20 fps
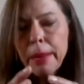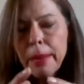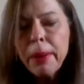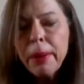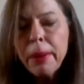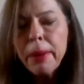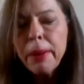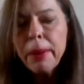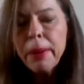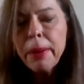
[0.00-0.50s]

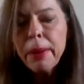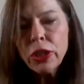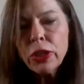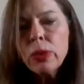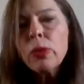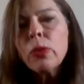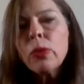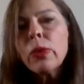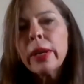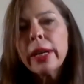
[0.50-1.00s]

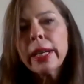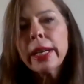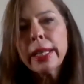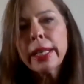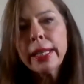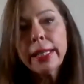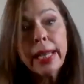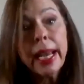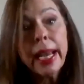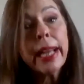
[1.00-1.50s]
professional
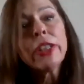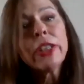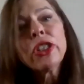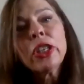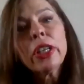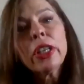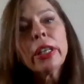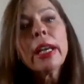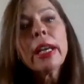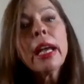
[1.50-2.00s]

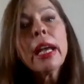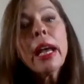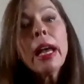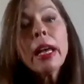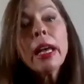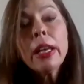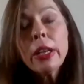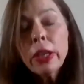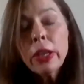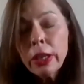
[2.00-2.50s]
organization
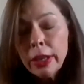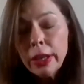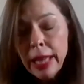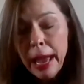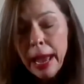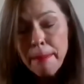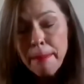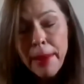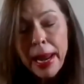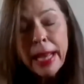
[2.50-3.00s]

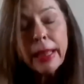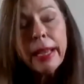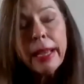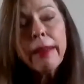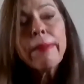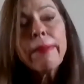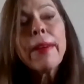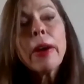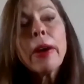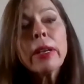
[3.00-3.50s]
that
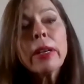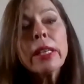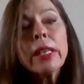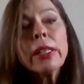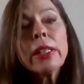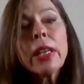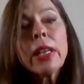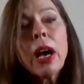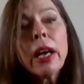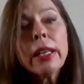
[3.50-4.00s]
mainly
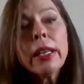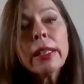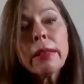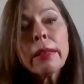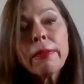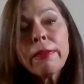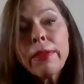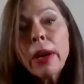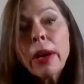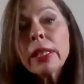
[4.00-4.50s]

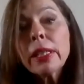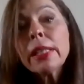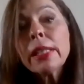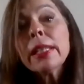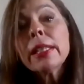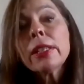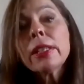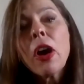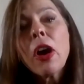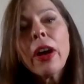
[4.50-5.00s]

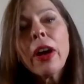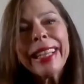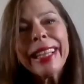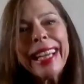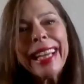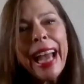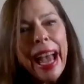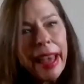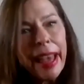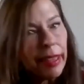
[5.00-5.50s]
focuses on
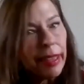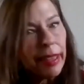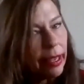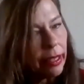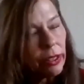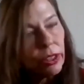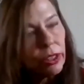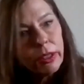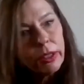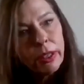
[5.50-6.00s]
the
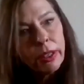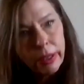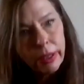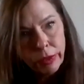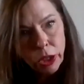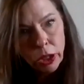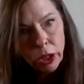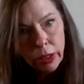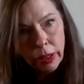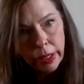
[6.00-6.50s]
ethics
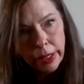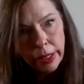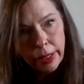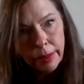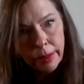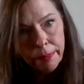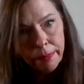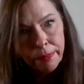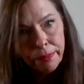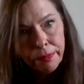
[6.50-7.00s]
of
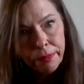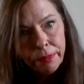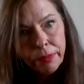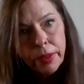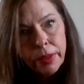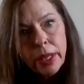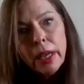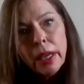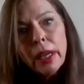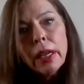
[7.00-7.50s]
journalism.
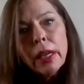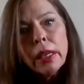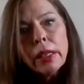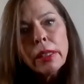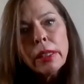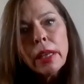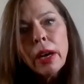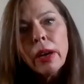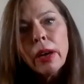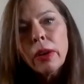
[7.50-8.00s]

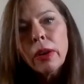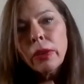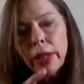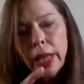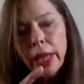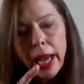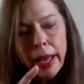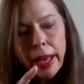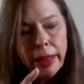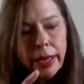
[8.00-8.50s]
So
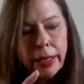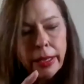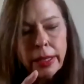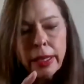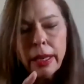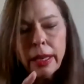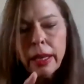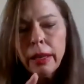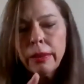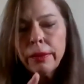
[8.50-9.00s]
the
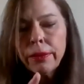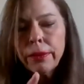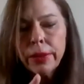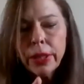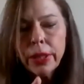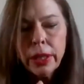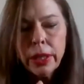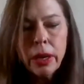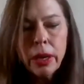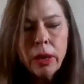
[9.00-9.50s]
ethics of,
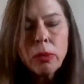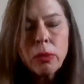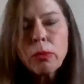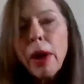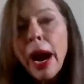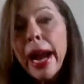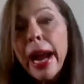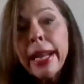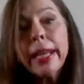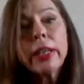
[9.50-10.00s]

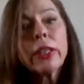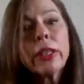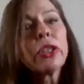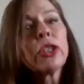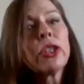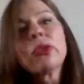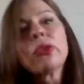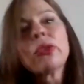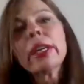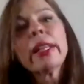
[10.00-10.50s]
writing your
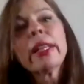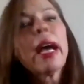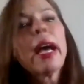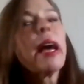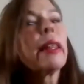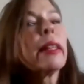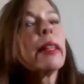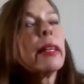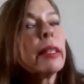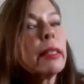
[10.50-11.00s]
story,
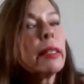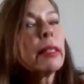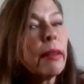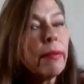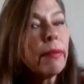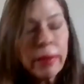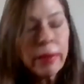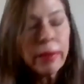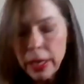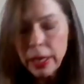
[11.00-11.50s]
the ethics
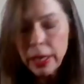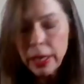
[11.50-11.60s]
of